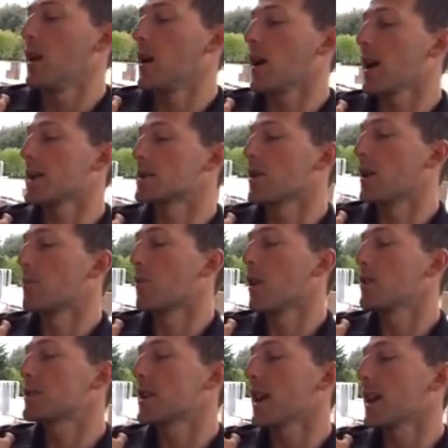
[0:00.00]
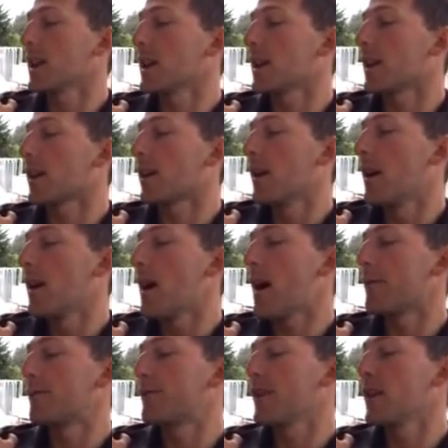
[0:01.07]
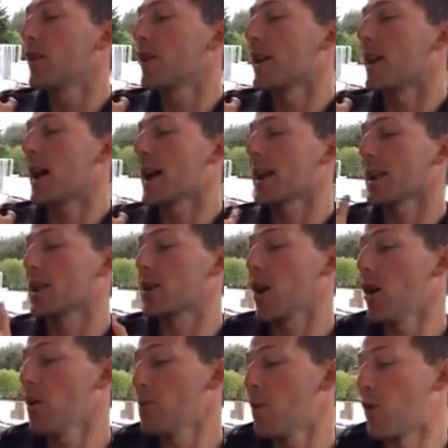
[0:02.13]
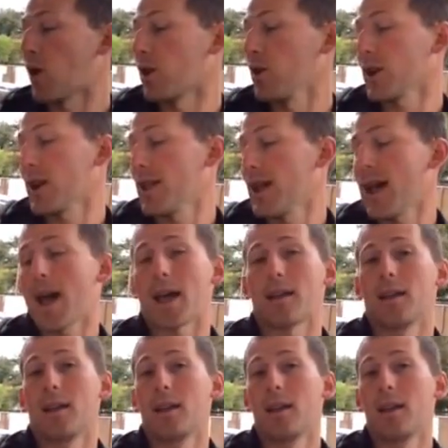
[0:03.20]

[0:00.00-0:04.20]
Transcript: All right, so I'm rotating in here. I'm feeling it. I can go more. Look at that.